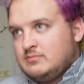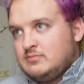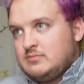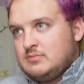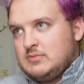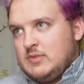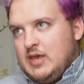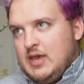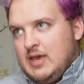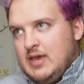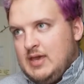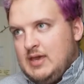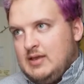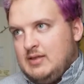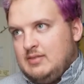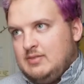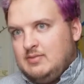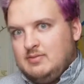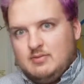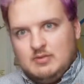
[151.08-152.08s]

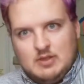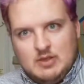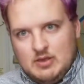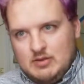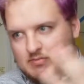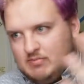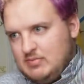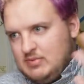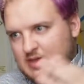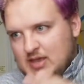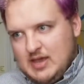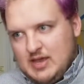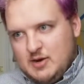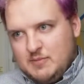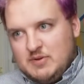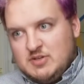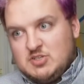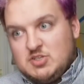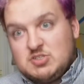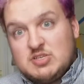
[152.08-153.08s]
and it had a
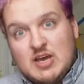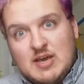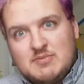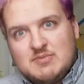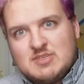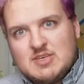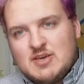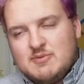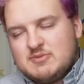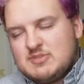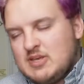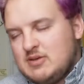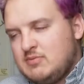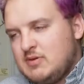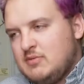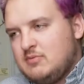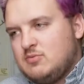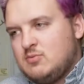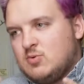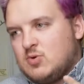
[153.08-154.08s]
bunch of time skips, and
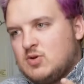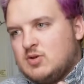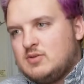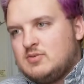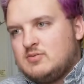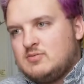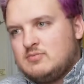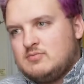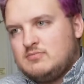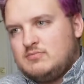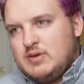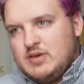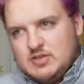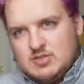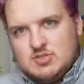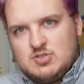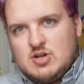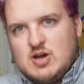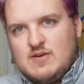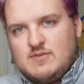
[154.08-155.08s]
people were
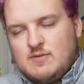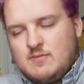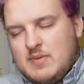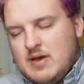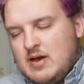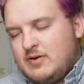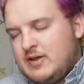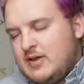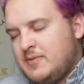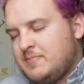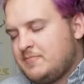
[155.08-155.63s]
pissed off about it.